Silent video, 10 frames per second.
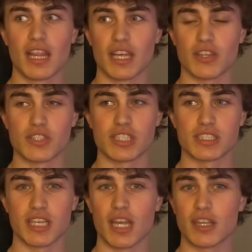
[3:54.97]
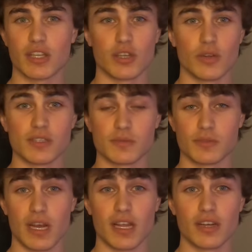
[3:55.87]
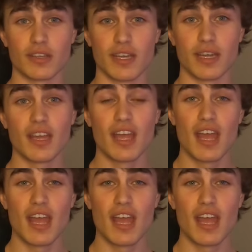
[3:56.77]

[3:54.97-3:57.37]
Like there's just nothing to do because it was raining all day.